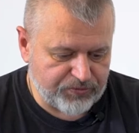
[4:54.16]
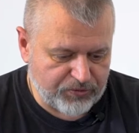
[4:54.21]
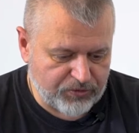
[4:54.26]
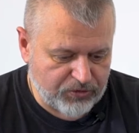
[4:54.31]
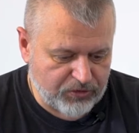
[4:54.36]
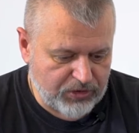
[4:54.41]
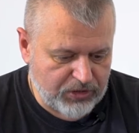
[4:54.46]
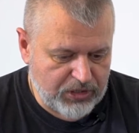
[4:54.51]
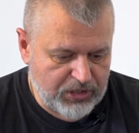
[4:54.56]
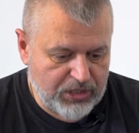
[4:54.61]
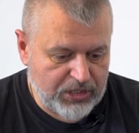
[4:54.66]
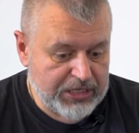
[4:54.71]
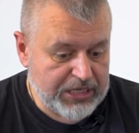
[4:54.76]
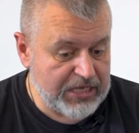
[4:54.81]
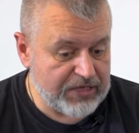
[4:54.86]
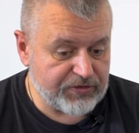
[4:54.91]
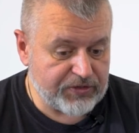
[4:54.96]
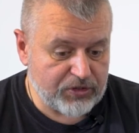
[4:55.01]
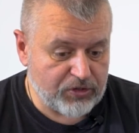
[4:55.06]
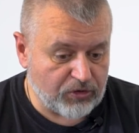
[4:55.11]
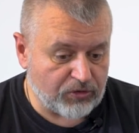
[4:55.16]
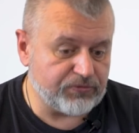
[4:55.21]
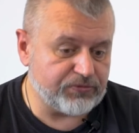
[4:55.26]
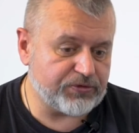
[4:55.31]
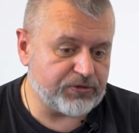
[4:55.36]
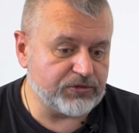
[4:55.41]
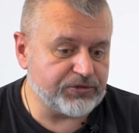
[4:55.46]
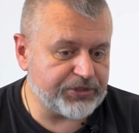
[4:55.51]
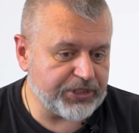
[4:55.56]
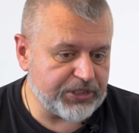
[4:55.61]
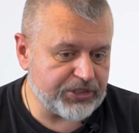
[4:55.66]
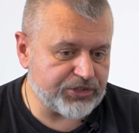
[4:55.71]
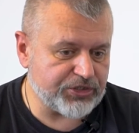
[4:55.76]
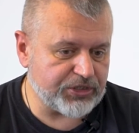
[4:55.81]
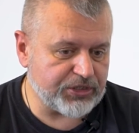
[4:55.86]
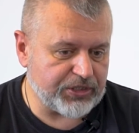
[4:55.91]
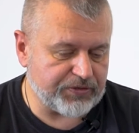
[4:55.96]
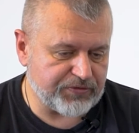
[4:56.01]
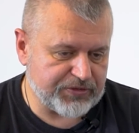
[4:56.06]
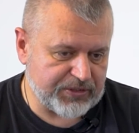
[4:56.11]
for even
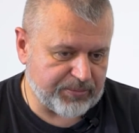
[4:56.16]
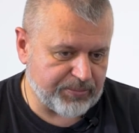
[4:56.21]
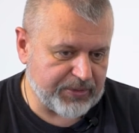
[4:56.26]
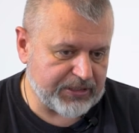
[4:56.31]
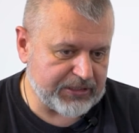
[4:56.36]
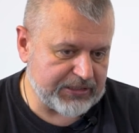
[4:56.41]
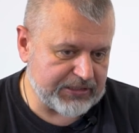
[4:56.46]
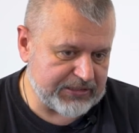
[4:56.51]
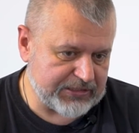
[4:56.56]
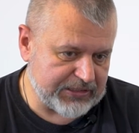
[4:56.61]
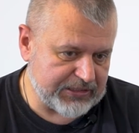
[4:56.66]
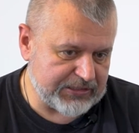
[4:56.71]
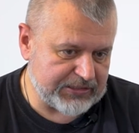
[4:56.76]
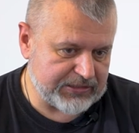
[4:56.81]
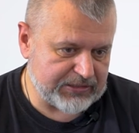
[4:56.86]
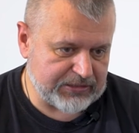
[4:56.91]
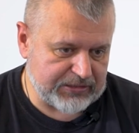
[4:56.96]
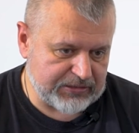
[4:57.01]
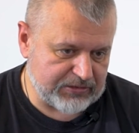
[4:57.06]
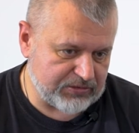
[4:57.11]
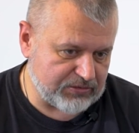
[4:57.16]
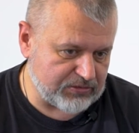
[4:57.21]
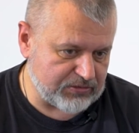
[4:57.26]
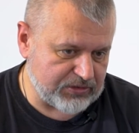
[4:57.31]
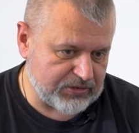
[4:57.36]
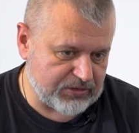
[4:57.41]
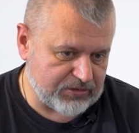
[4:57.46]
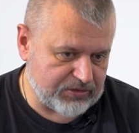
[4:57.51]
confrontation. If somebody says to